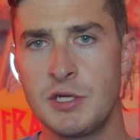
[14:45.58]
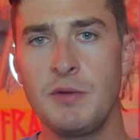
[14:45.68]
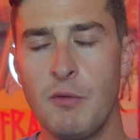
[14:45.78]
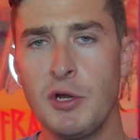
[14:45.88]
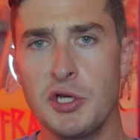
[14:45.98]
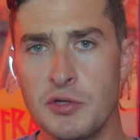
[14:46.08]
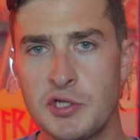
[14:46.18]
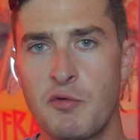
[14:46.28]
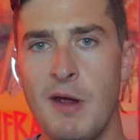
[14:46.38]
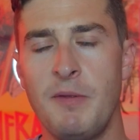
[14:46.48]
So the original
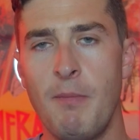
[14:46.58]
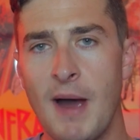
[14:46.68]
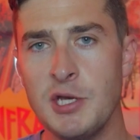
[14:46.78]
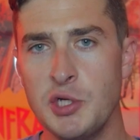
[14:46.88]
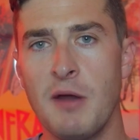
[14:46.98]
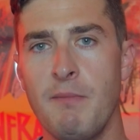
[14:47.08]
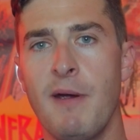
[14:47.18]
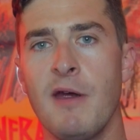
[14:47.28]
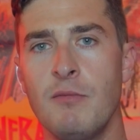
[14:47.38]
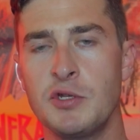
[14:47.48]
script by John
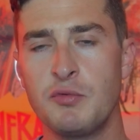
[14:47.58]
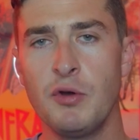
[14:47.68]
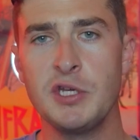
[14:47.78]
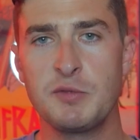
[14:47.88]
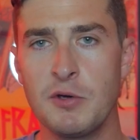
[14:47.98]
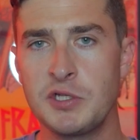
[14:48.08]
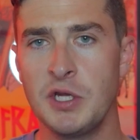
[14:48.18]
Barry was really supposed